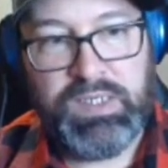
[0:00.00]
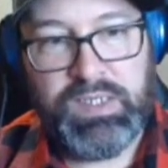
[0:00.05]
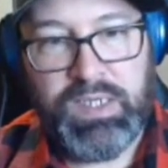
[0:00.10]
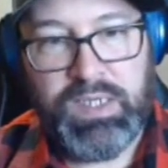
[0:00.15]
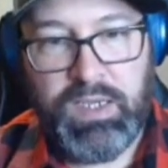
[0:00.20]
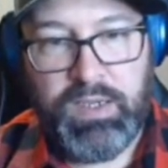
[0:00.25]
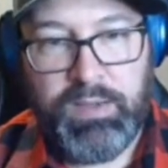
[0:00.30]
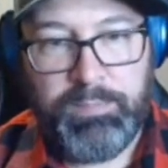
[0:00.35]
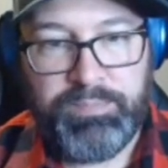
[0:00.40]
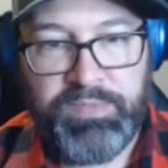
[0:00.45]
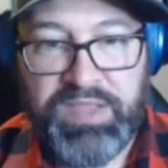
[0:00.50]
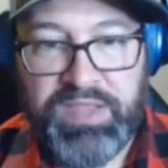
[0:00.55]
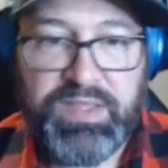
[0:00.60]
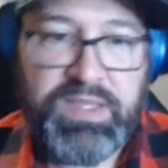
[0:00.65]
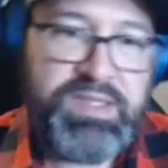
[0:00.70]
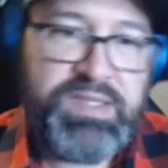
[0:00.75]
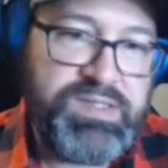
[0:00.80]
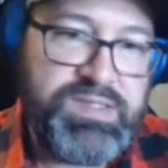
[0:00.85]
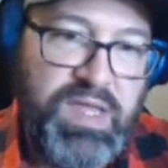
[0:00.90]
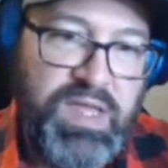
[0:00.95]
I
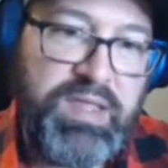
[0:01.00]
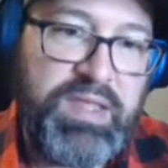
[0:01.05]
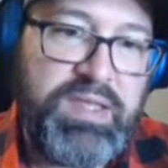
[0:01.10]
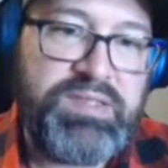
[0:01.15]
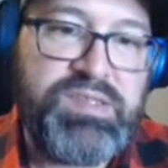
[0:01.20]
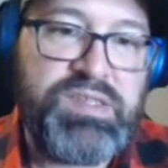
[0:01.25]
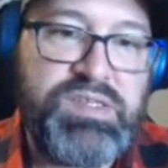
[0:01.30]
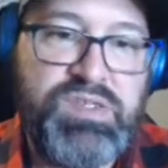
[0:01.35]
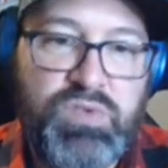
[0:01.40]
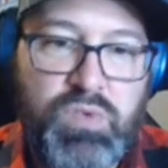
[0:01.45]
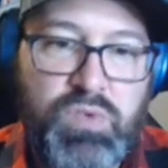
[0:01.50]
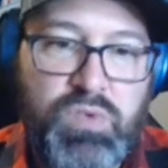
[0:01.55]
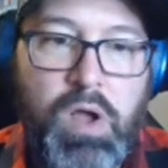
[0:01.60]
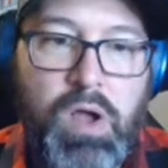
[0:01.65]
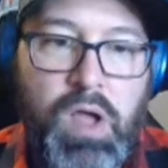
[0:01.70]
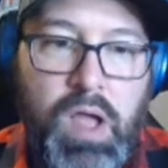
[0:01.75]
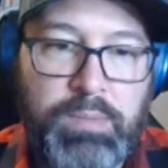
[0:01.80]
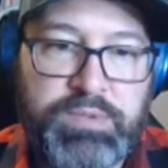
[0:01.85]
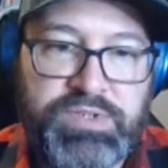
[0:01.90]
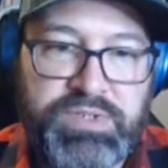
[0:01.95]
think he's a strong
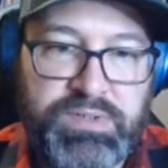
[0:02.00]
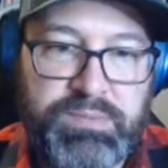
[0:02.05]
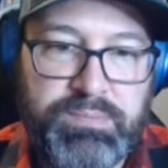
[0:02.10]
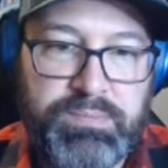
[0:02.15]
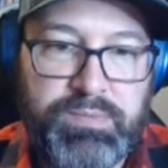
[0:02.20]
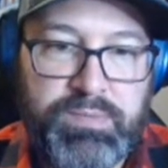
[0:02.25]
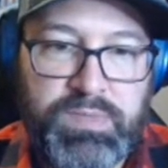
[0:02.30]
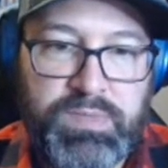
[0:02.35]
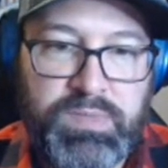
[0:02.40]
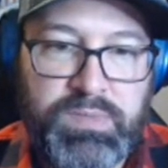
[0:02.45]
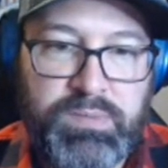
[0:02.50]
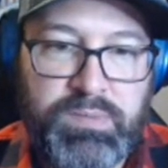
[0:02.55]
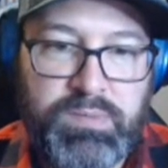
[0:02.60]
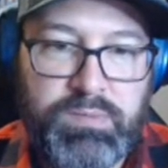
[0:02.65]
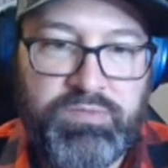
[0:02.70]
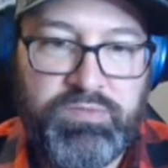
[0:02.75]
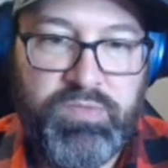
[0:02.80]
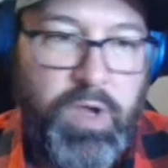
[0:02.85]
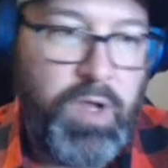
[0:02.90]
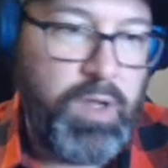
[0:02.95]
option
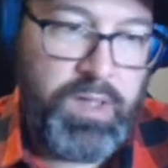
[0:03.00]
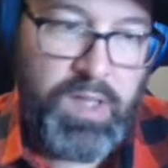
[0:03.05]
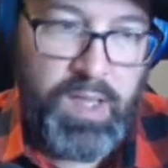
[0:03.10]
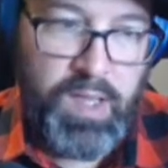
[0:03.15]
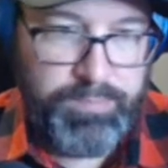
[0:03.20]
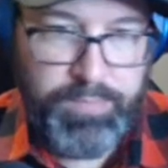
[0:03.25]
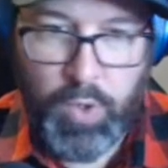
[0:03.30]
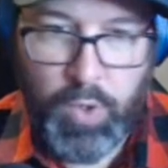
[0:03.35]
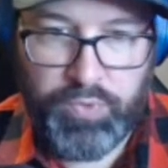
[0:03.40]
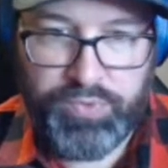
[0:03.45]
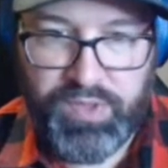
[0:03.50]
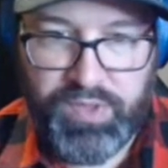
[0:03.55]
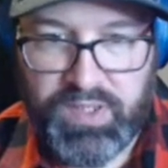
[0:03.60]
at both.